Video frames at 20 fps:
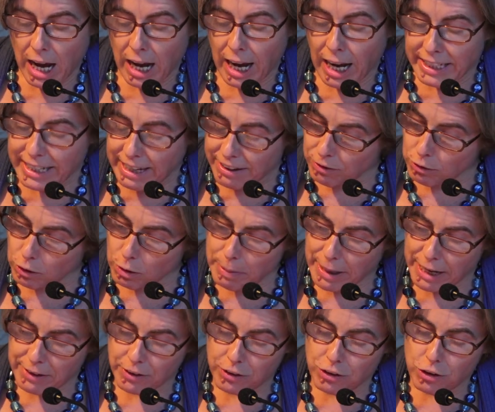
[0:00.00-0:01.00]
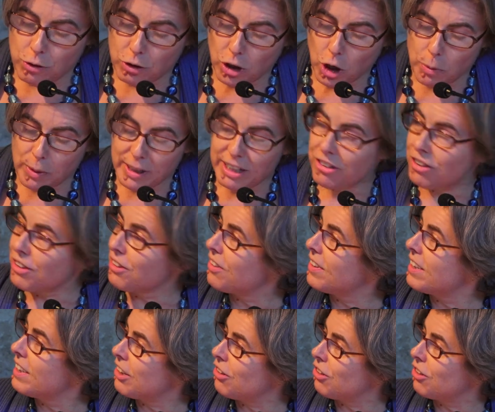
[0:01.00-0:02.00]
I guess all about the new coalitions
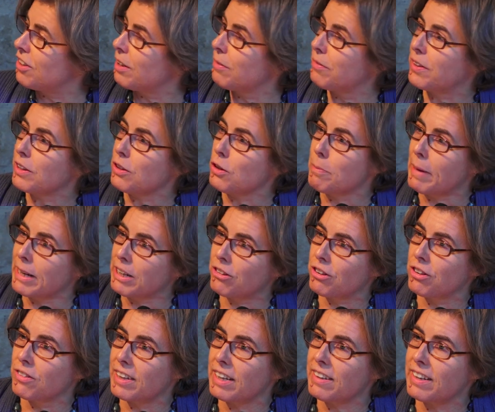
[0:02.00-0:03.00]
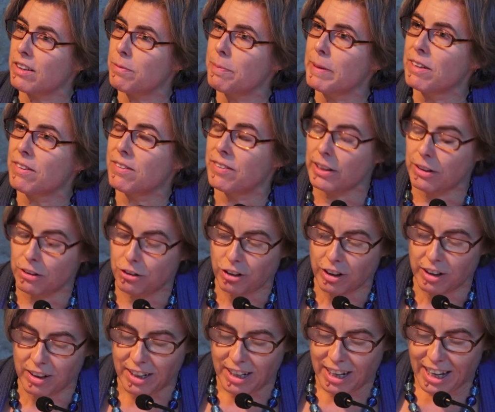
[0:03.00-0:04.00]
and initiatives that you mentioned, that there's been such
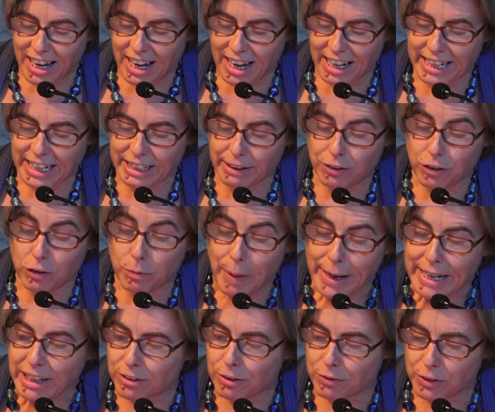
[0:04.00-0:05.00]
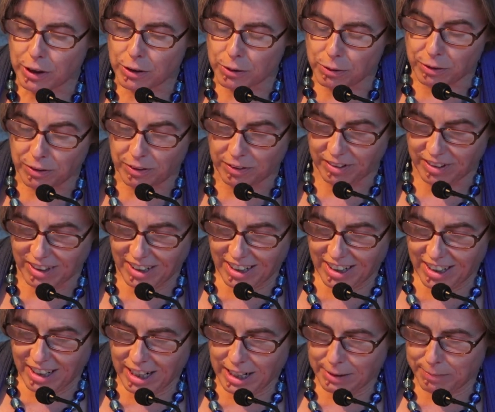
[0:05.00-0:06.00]
a kind of spate of those.
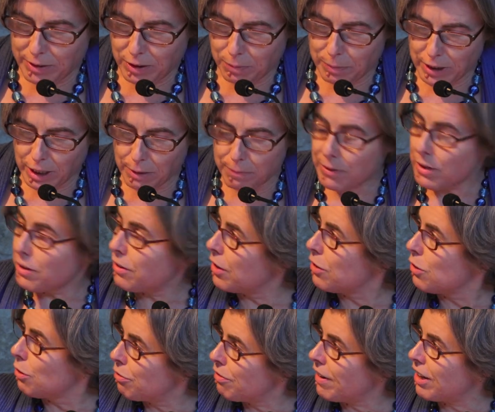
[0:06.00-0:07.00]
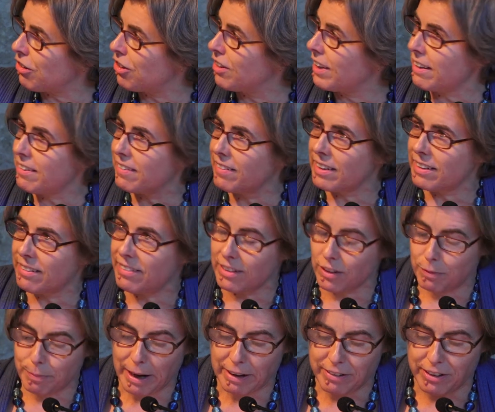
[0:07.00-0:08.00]
It's become the new fashion, hasn't it,
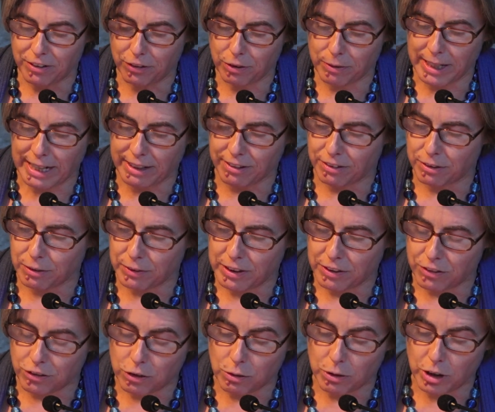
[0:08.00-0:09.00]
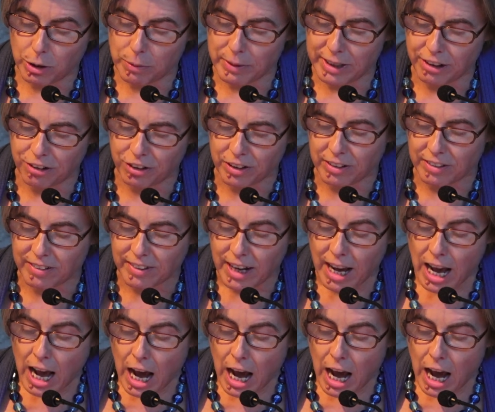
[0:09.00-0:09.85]
since Paris, to announce all these new coalitions.